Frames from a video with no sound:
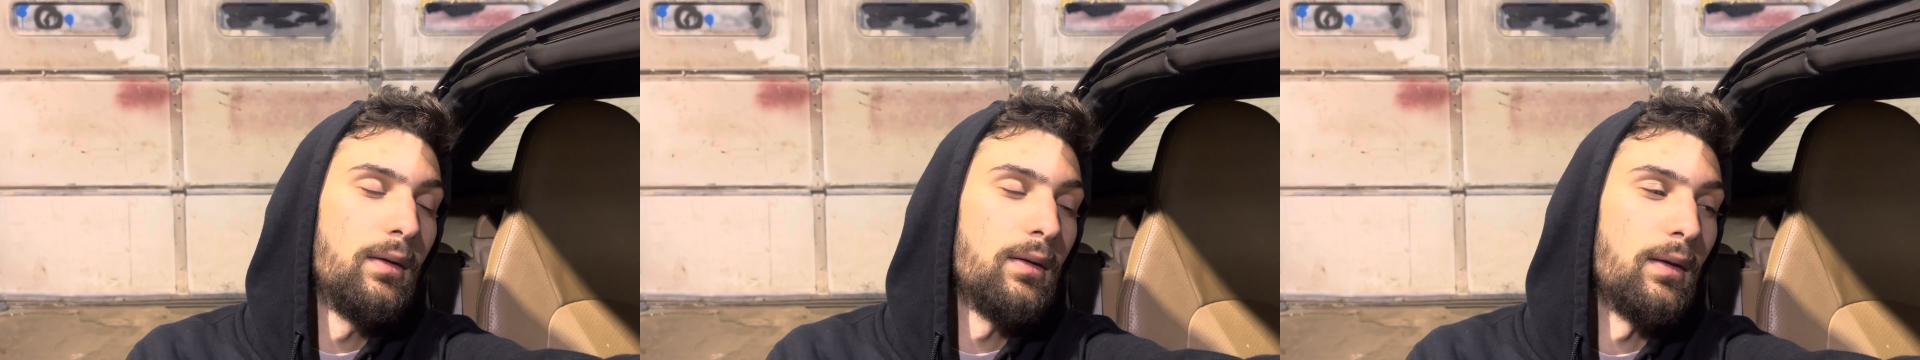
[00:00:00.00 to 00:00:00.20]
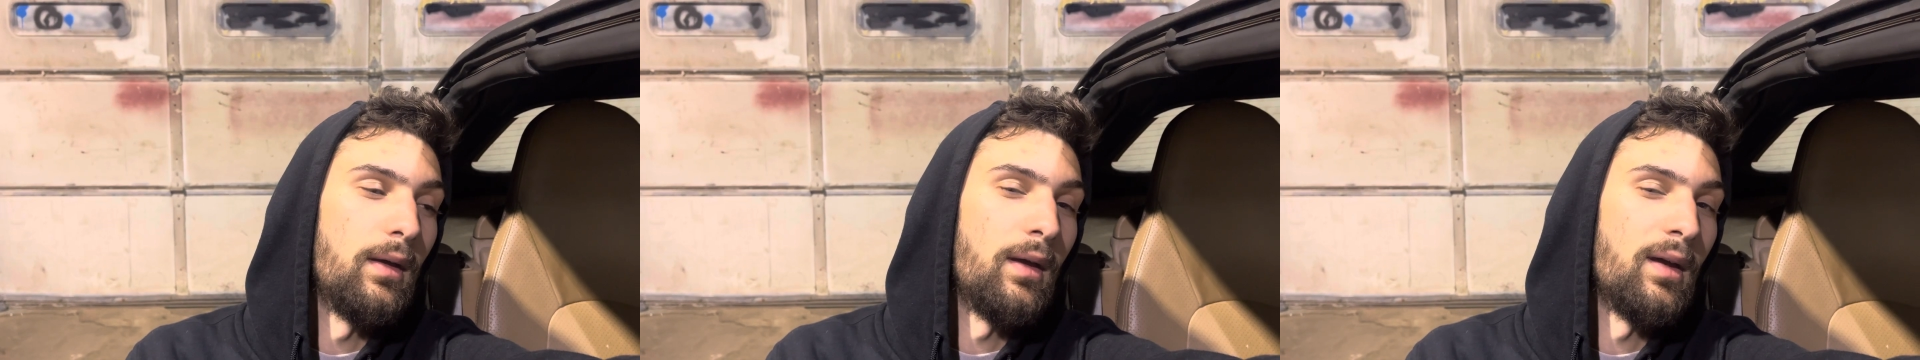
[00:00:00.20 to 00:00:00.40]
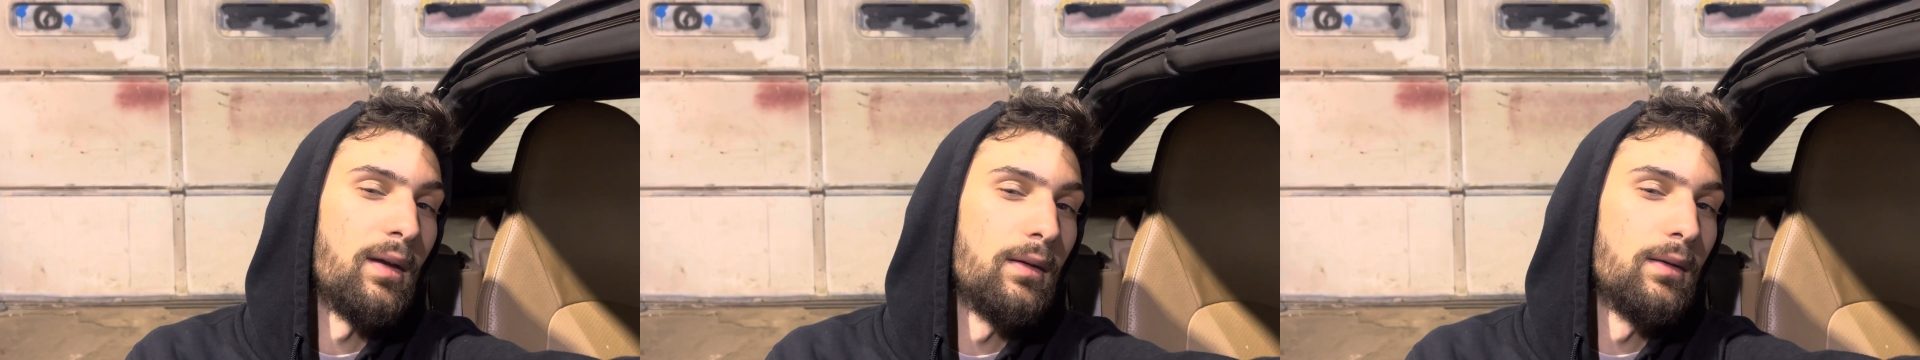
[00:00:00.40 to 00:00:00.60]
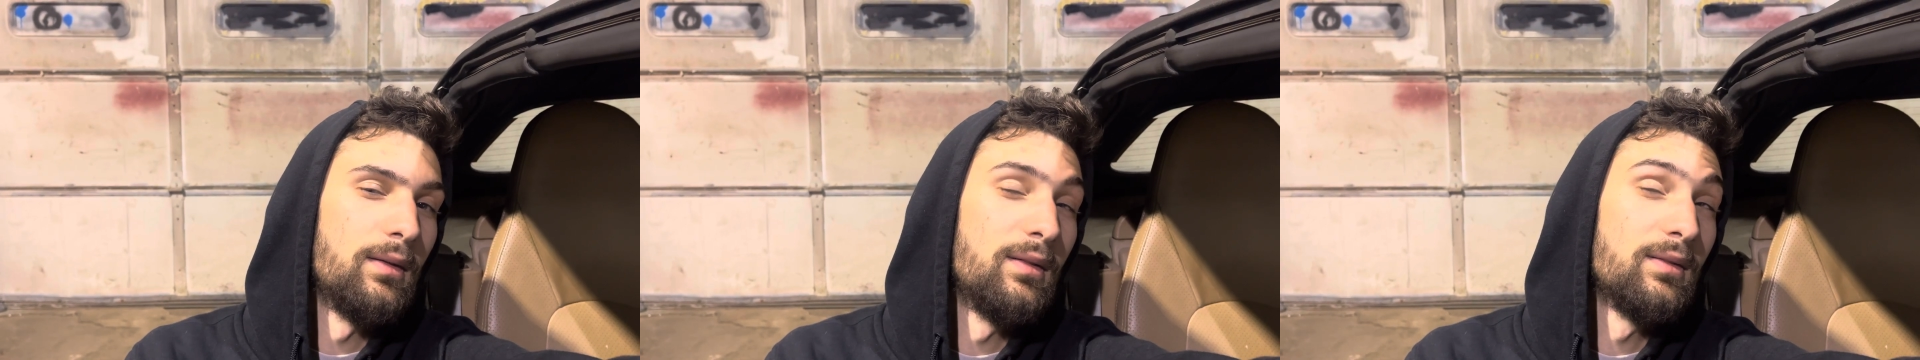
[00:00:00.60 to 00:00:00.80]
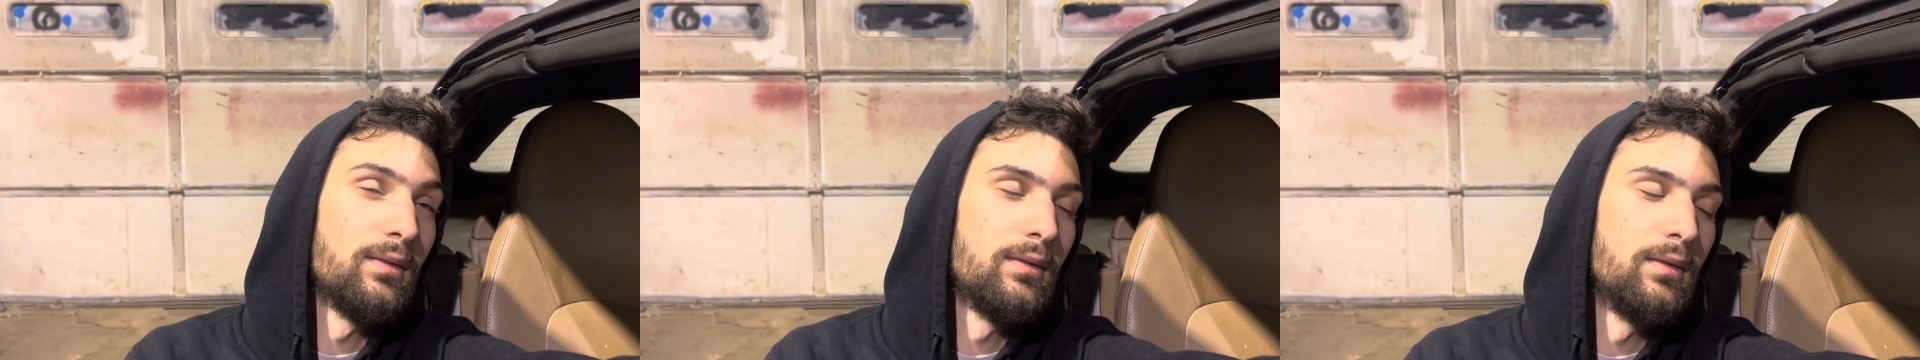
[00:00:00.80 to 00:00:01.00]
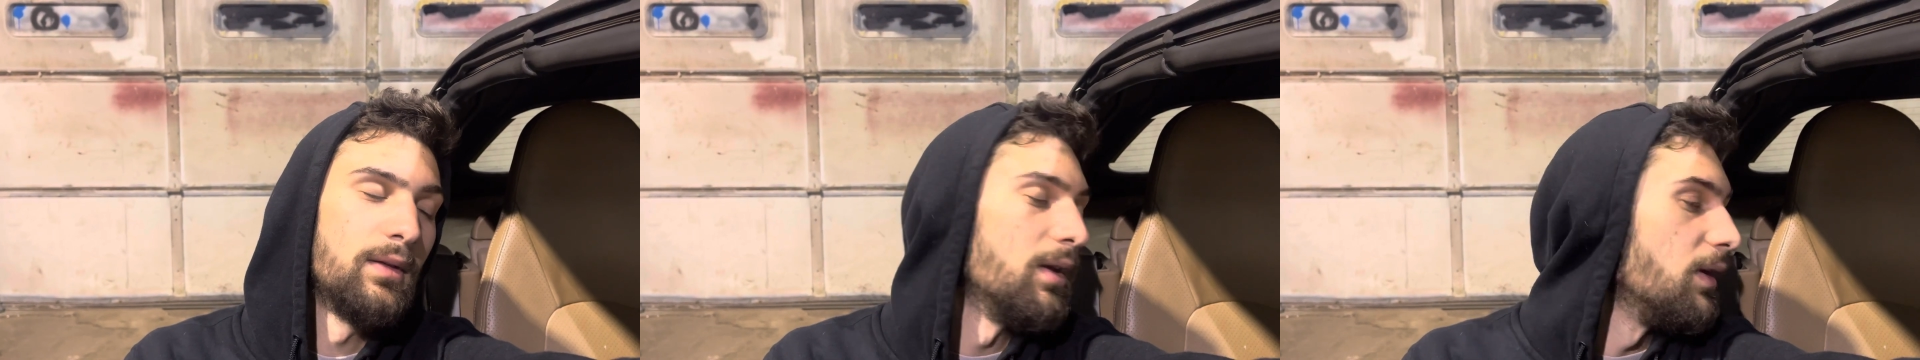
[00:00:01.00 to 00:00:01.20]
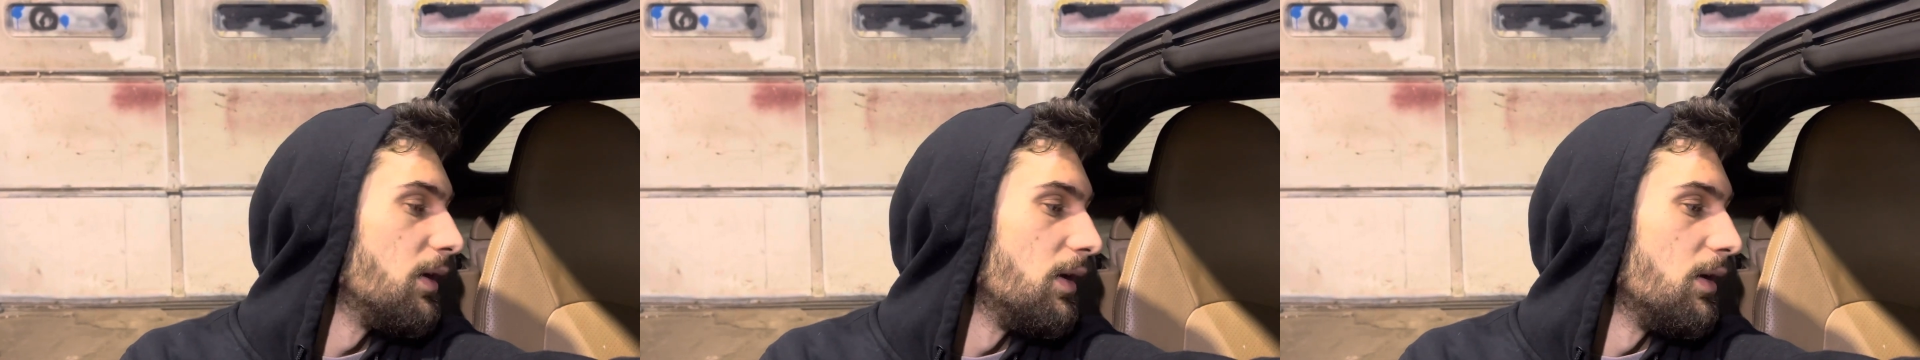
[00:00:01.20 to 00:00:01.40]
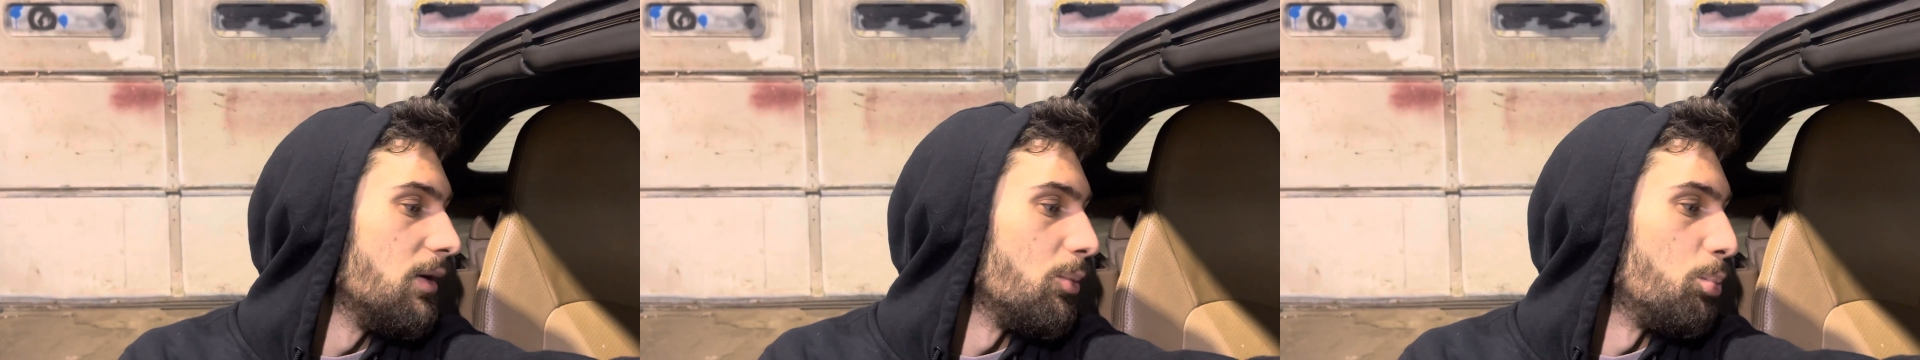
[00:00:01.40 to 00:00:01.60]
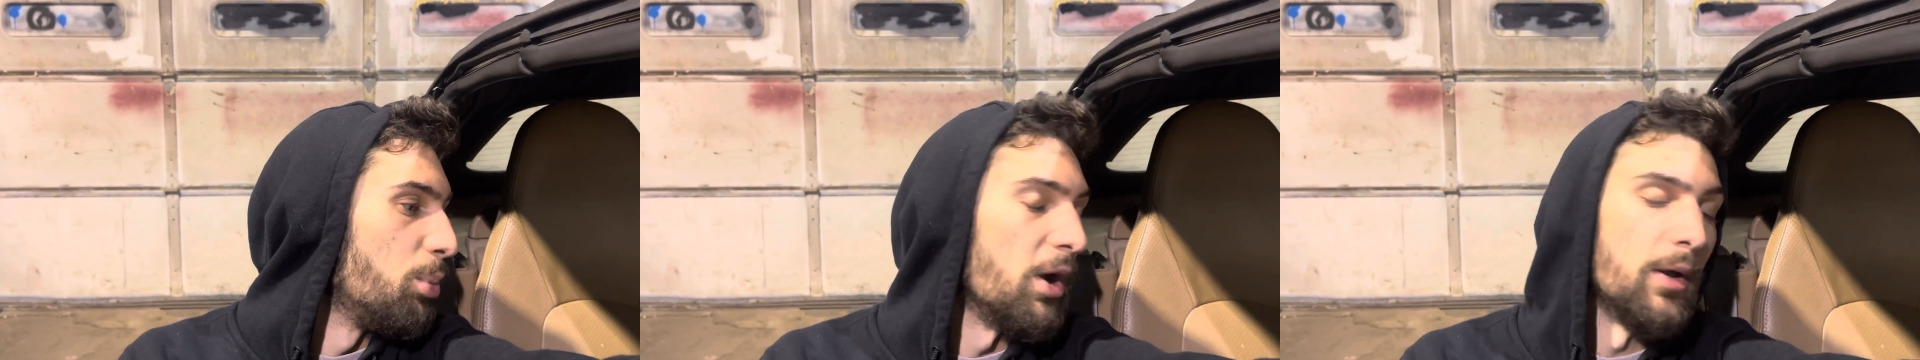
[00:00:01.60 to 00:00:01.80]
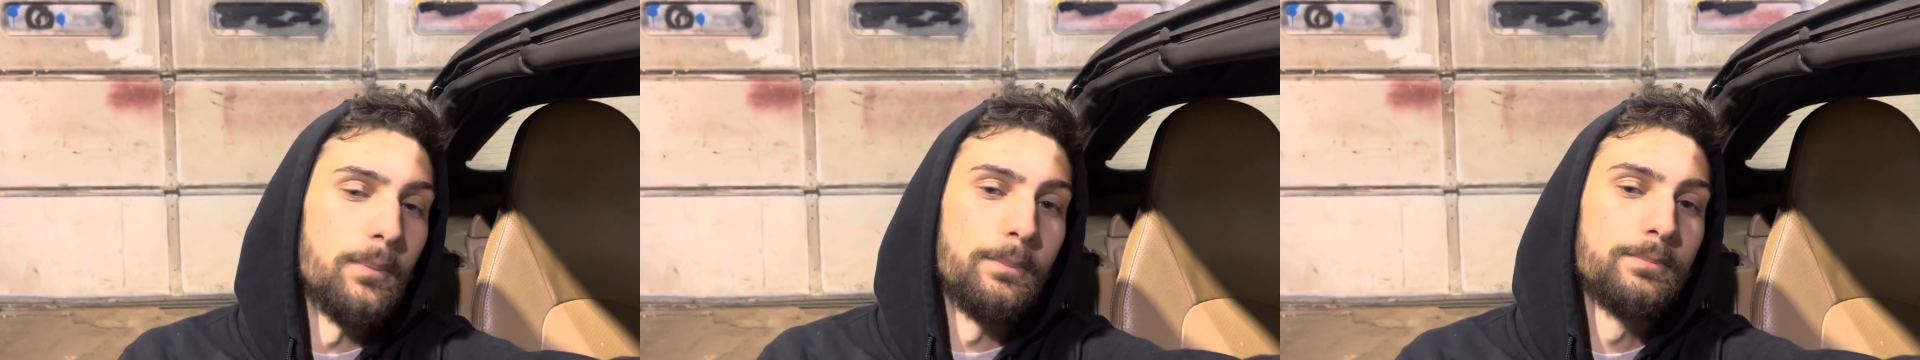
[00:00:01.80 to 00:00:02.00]
Yeah.
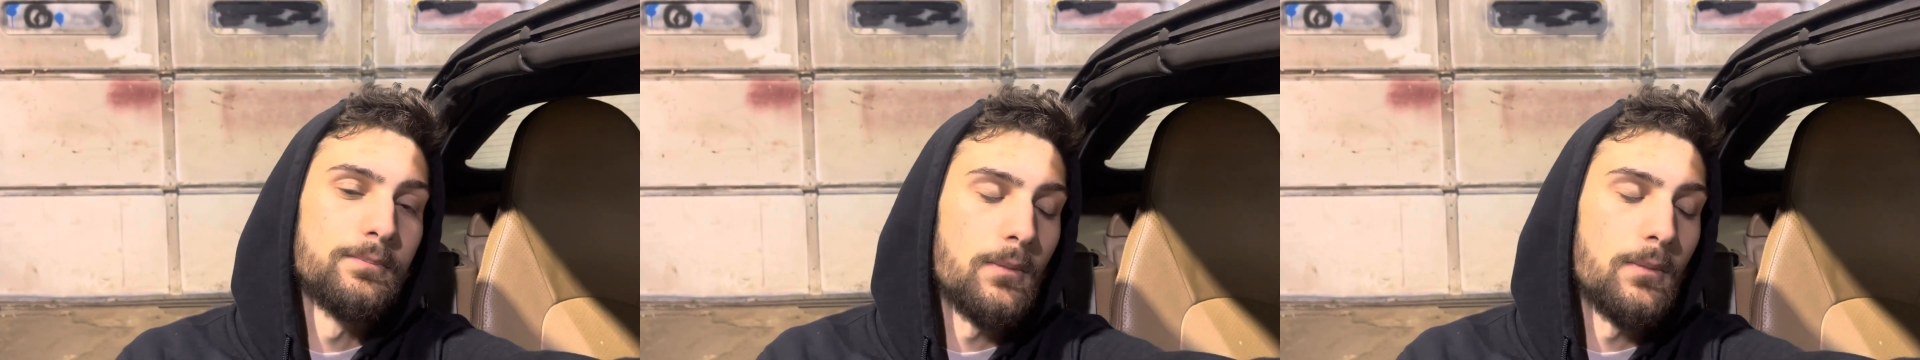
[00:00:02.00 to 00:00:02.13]
But